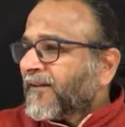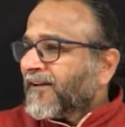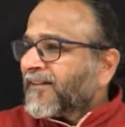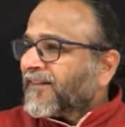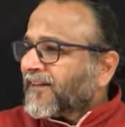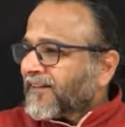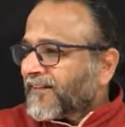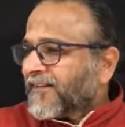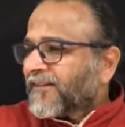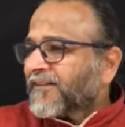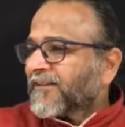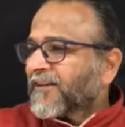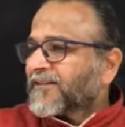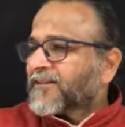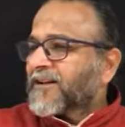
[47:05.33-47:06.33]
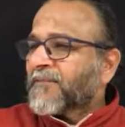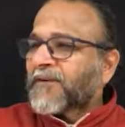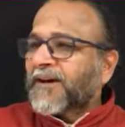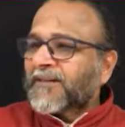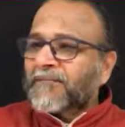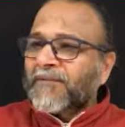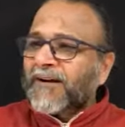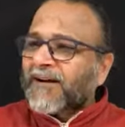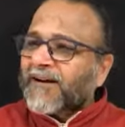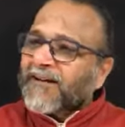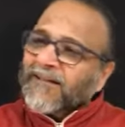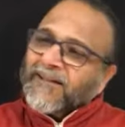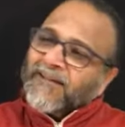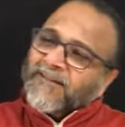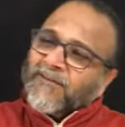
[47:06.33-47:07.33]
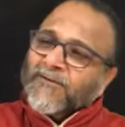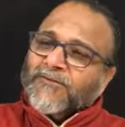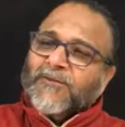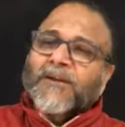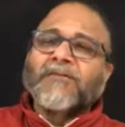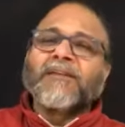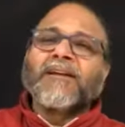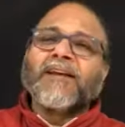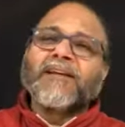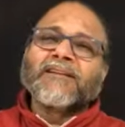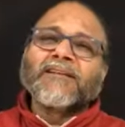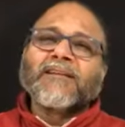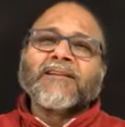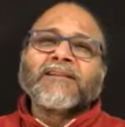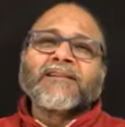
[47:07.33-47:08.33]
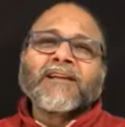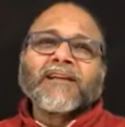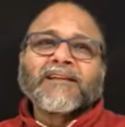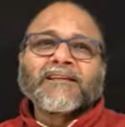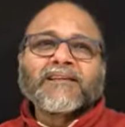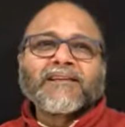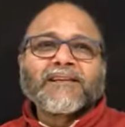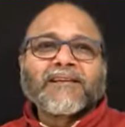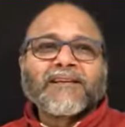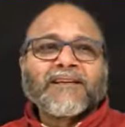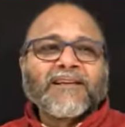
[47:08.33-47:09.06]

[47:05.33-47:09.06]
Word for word: I think this is Kacha Mahatma. He is also having likes and dislikes.